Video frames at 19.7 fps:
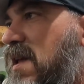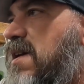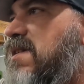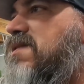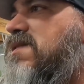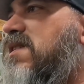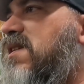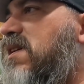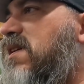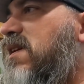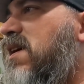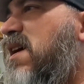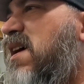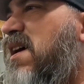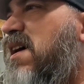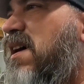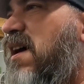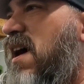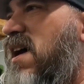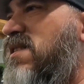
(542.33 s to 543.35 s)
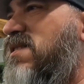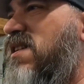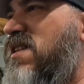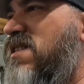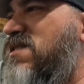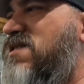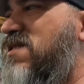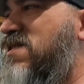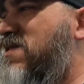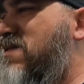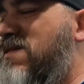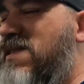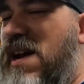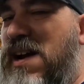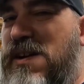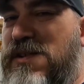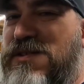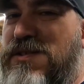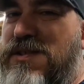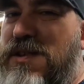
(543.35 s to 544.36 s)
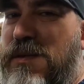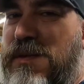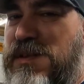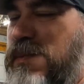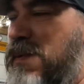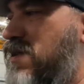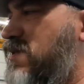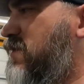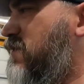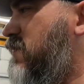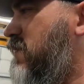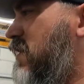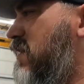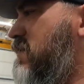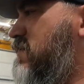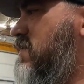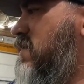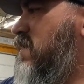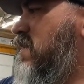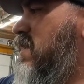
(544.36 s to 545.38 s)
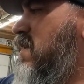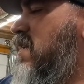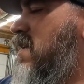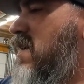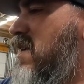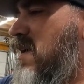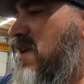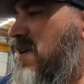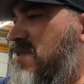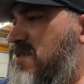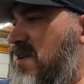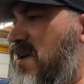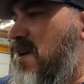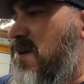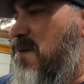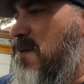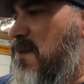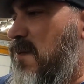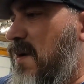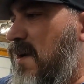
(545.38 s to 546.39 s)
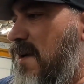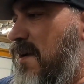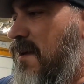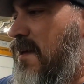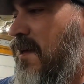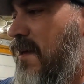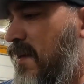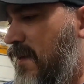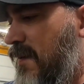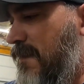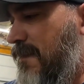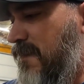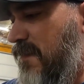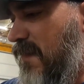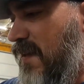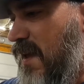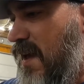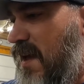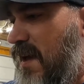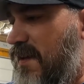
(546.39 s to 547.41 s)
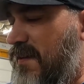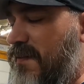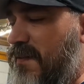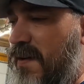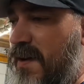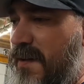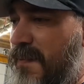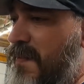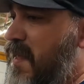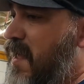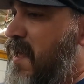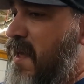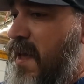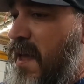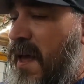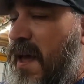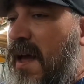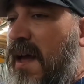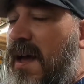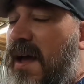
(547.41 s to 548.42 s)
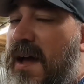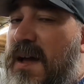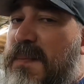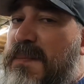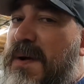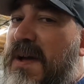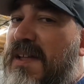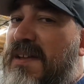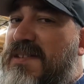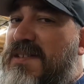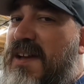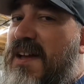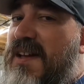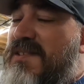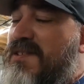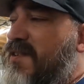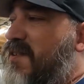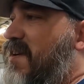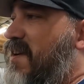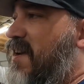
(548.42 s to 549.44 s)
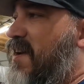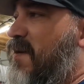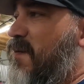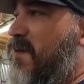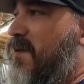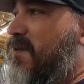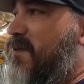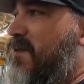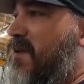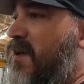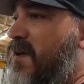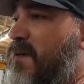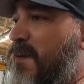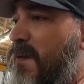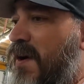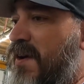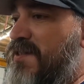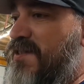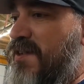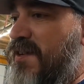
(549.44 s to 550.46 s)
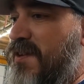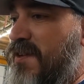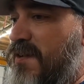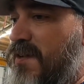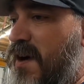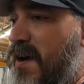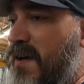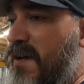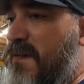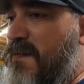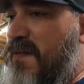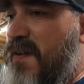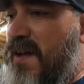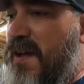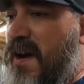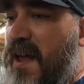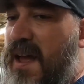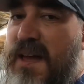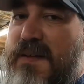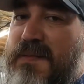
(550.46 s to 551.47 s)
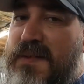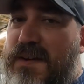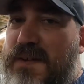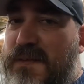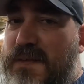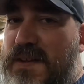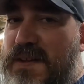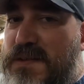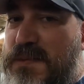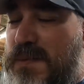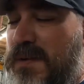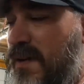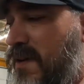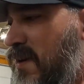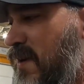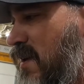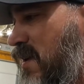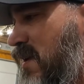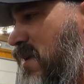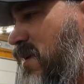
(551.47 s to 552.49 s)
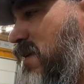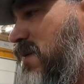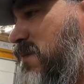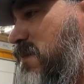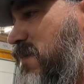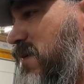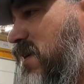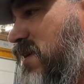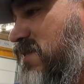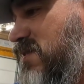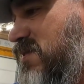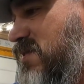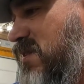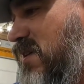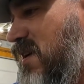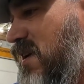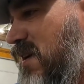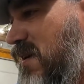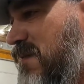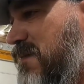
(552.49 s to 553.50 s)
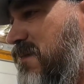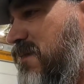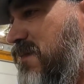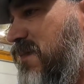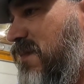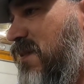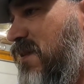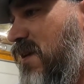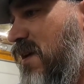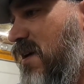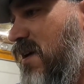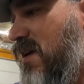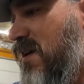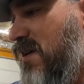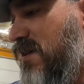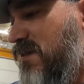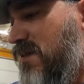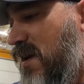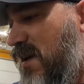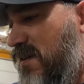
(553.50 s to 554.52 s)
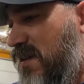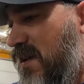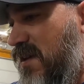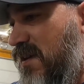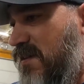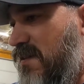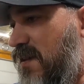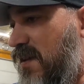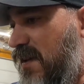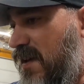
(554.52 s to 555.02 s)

an 18. 18s, just tires are so expensive for those. So yeah, well, I apologize. There isn't any real wrenching or fun having on this one, but I did